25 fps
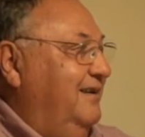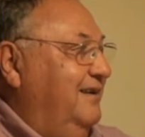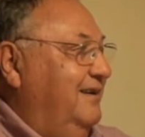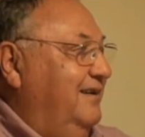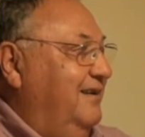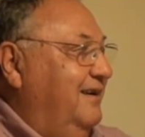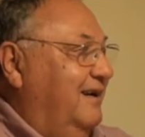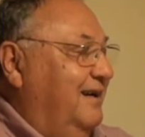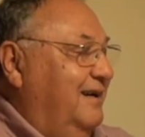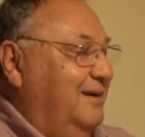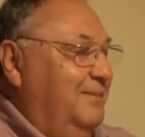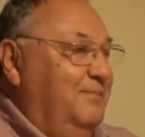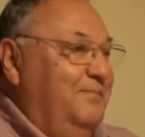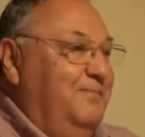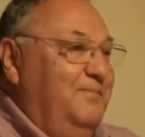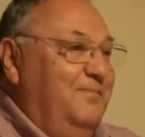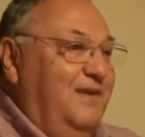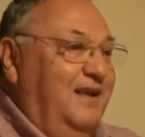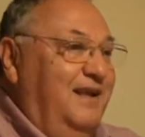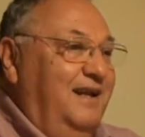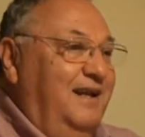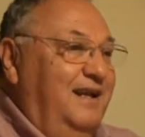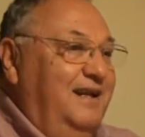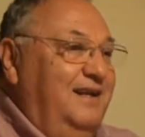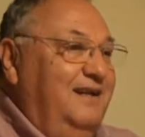at the time.
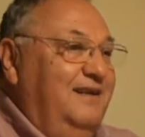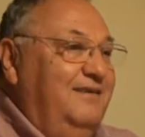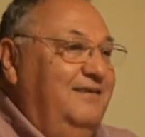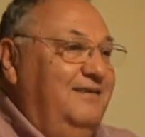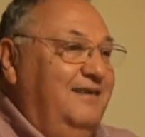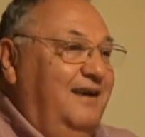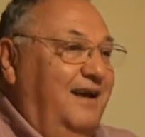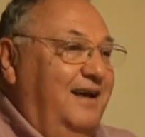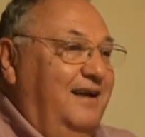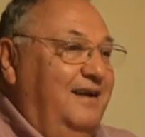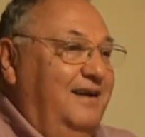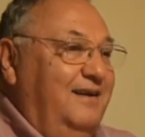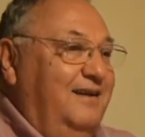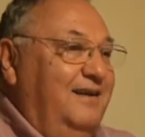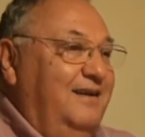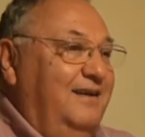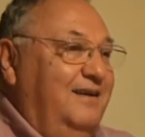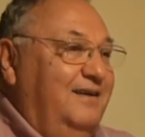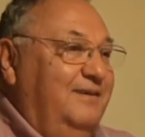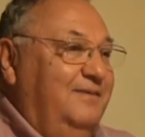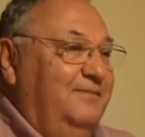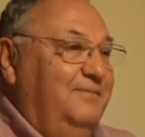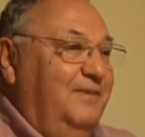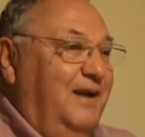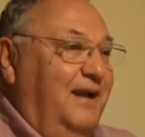And he decided,
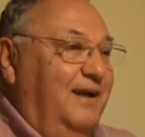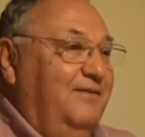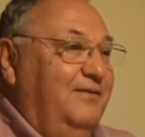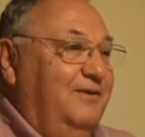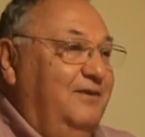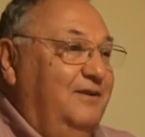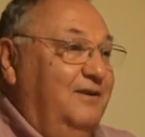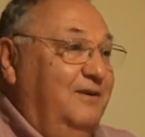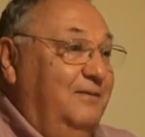after